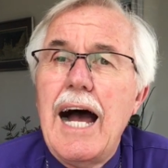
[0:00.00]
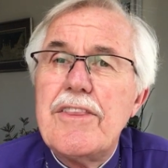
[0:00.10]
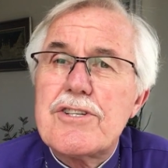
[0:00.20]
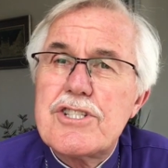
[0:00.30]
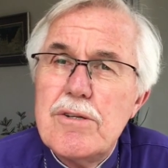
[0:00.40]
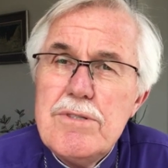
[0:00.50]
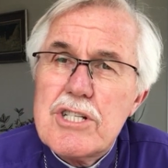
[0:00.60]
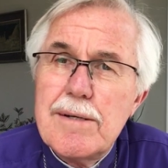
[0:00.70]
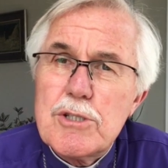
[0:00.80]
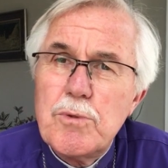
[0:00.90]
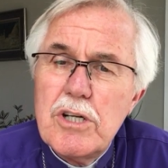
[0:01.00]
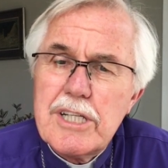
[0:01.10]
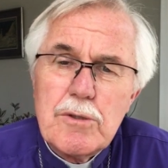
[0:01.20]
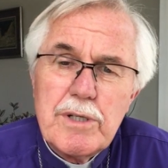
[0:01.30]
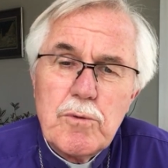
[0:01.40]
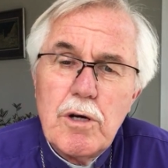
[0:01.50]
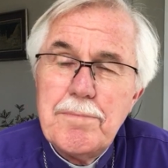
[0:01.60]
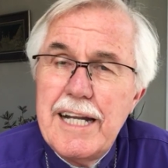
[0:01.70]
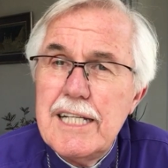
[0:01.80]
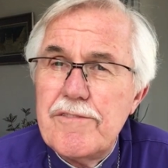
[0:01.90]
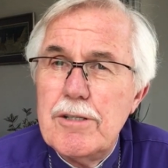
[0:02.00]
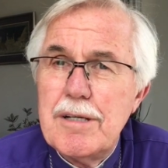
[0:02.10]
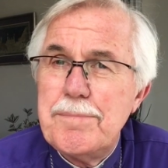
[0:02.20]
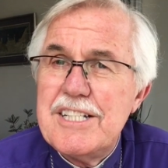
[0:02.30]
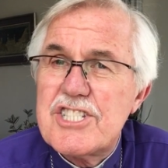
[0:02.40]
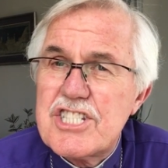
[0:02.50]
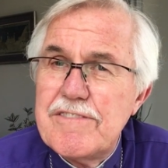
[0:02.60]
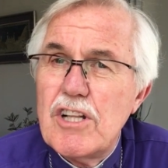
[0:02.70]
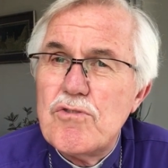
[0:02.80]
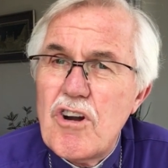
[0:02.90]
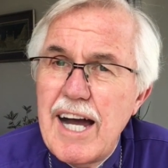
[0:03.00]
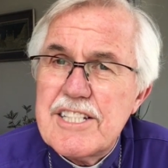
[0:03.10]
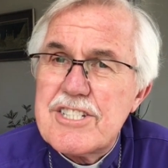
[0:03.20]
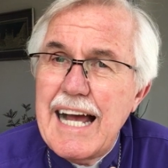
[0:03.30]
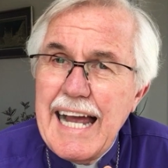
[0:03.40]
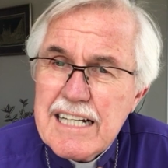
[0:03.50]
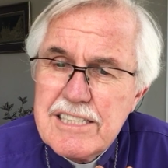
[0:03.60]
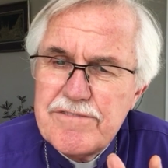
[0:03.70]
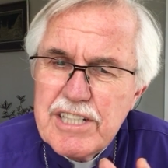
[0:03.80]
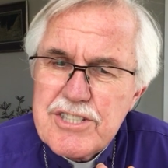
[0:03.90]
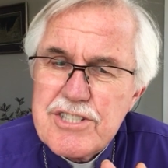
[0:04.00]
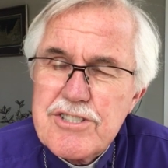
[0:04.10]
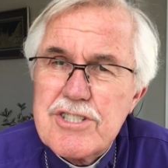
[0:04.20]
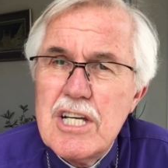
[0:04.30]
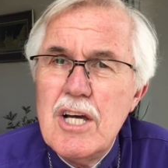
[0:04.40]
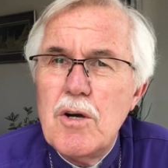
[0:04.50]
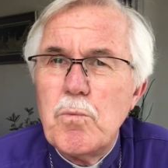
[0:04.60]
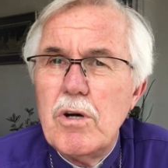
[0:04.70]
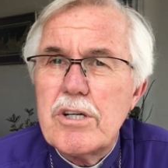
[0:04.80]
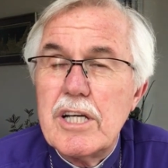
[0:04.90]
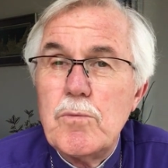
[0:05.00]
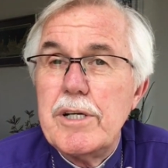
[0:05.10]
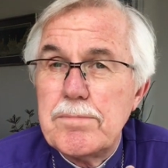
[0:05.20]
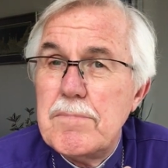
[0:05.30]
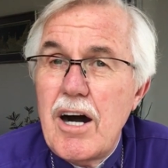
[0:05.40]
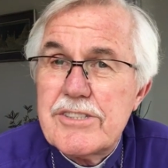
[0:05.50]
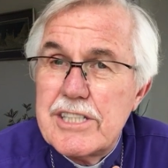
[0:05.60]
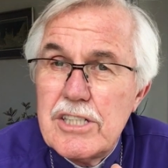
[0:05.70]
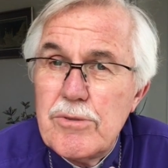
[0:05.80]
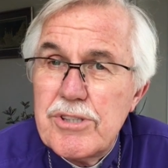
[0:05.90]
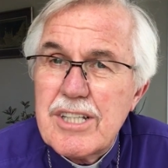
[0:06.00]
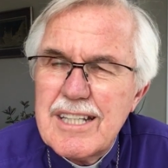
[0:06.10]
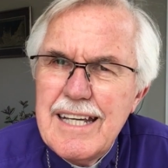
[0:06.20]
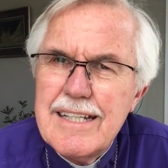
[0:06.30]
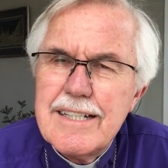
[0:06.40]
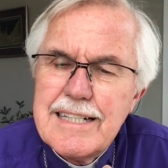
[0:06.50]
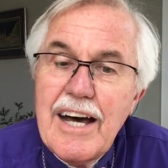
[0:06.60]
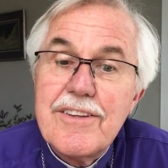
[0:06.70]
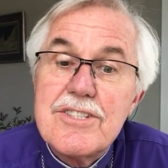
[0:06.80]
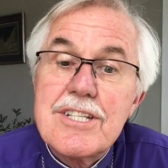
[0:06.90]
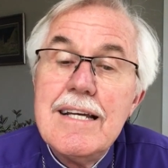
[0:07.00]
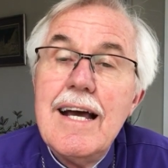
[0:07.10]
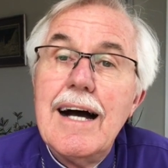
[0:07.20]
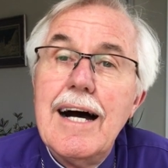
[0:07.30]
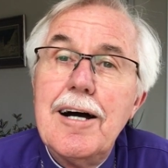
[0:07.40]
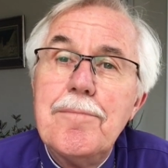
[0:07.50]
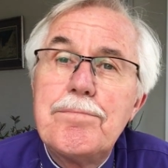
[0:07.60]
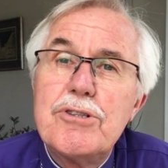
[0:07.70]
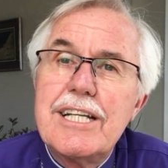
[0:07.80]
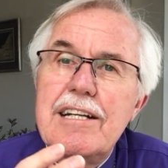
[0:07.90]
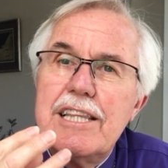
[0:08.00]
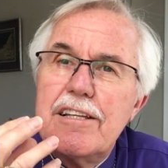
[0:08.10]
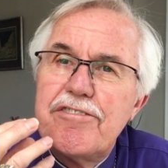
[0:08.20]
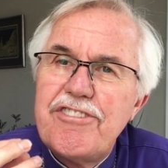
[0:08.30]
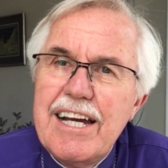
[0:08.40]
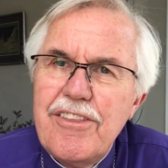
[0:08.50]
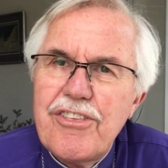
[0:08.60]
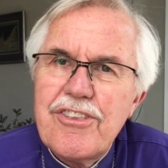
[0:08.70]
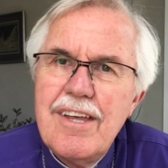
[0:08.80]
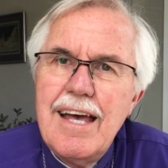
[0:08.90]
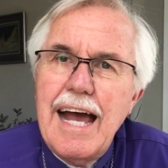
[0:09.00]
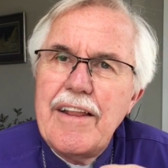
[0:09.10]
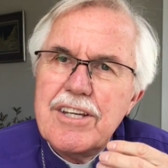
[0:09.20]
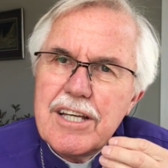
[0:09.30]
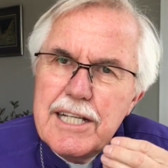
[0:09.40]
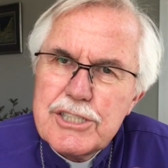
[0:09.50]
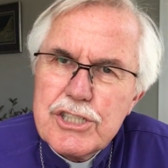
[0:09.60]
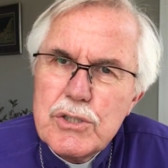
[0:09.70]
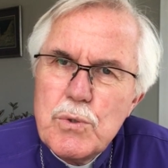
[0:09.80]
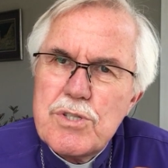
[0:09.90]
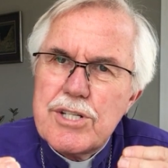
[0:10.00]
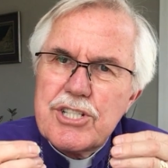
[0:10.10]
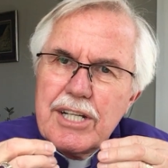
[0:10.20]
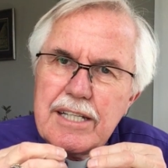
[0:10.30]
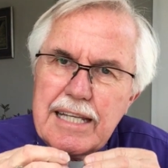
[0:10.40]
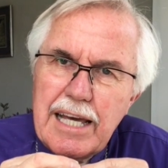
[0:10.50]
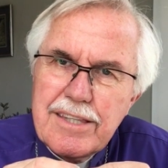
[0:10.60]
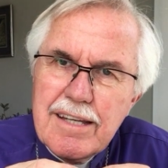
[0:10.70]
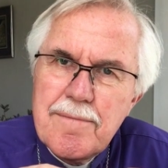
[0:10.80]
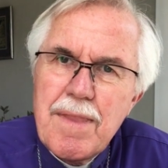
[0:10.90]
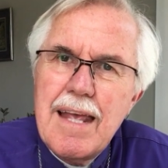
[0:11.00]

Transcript: And the students I was working with, well, many of them had been civil rights activists, working with Martin Luther King and others, putting the faith and the issues together,